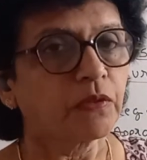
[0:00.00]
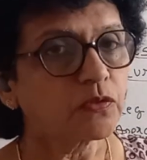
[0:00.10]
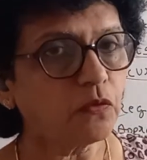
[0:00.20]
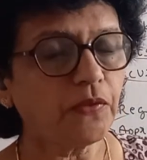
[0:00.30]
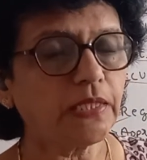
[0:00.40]

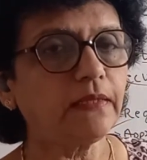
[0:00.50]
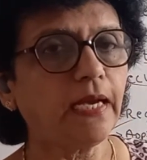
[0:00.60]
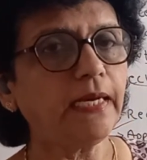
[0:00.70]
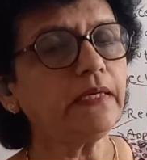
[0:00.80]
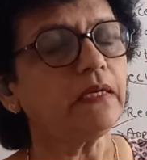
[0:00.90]
So with
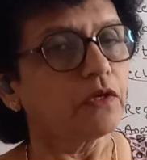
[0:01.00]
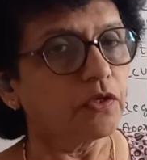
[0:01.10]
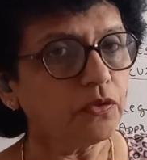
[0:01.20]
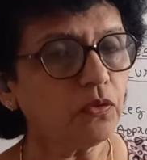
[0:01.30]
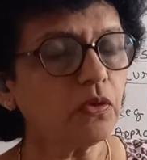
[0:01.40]
that,
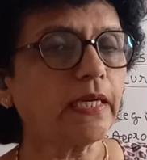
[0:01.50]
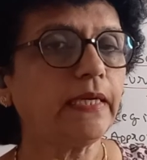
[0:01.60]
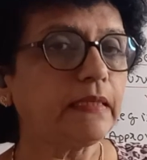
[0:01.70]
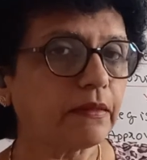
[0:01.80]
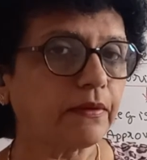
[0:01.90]
you
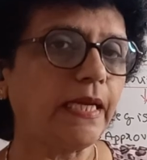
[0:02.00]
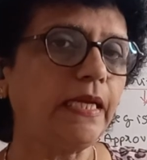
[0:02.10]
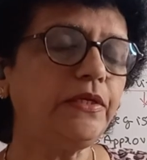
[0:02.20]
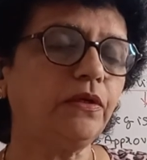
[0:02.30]
can trade